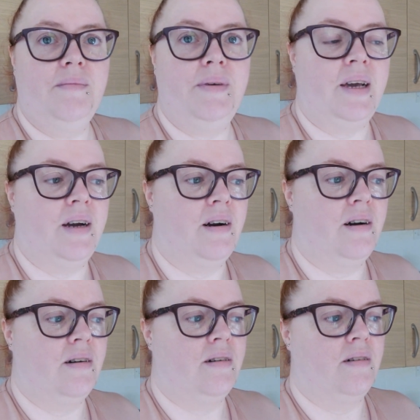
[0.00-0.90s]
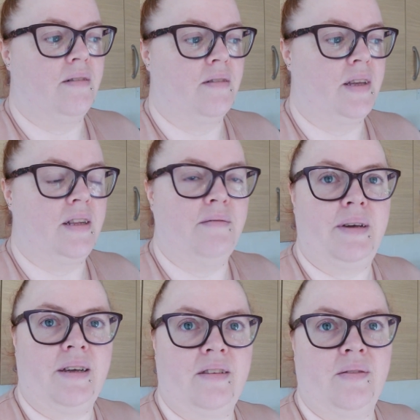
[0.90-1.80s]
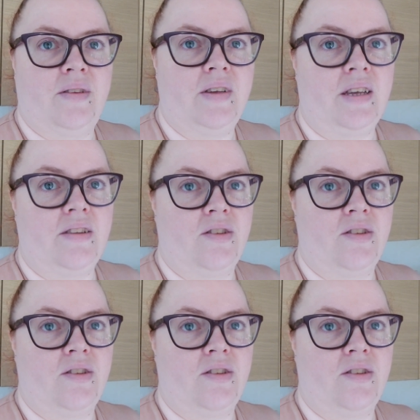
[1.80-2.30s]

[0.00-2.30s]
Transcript: but yeah, I'm thinking of making something to eat